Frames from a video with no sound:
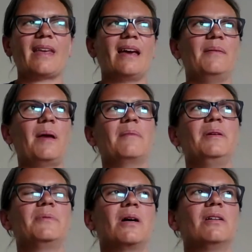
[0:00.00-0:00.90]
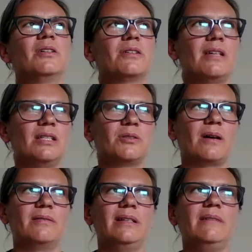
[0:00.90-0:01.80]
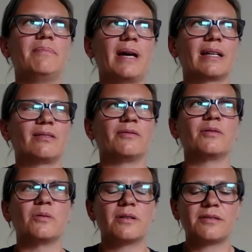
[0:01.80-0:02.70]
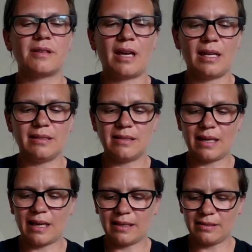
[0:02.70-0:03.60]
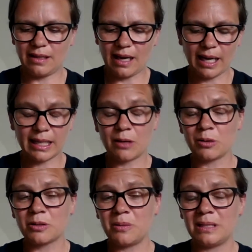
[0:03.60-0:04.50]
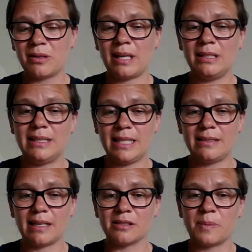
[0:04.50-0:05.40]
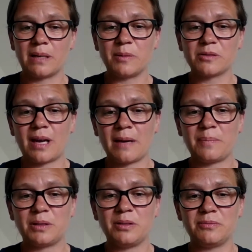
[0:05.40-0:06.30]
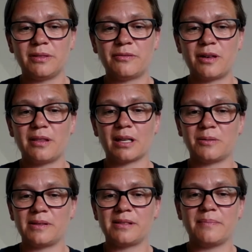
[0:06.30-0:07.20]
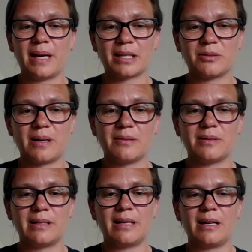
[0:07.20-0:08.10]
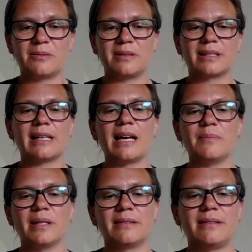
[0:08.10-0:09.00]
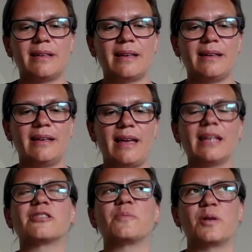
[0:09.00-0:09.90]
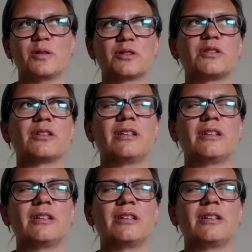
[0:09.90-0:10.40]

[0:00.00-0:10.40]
I mean, we are looking into our impact, of course, and I cannot go into any details, but I'm also happy to refer that question back to our climate expert.